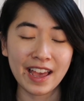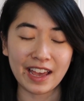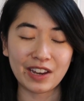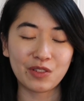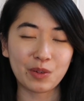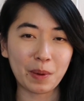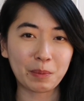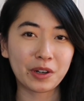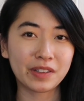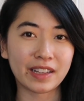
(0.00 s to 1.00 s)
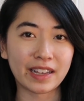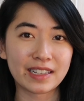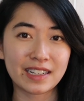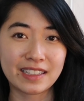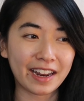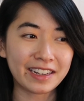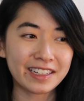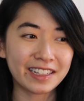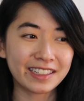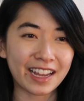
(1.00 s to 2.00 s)
And remember that
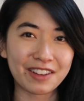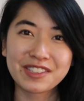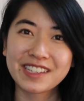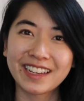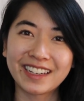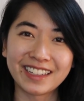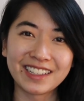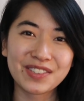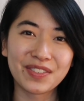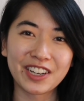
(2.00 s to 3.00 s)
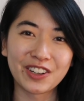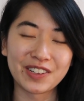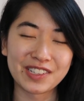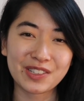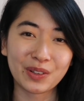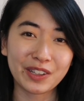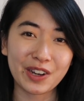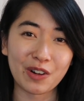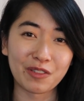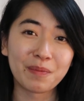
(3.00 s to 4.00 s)
anything that I've said in this video is solely
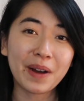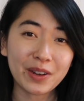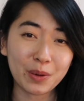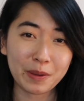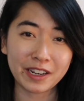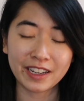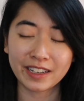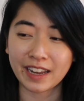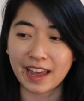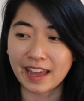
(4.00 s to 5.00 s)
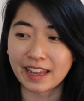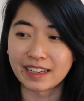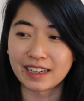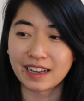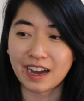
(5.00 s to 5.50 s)
of my opinion and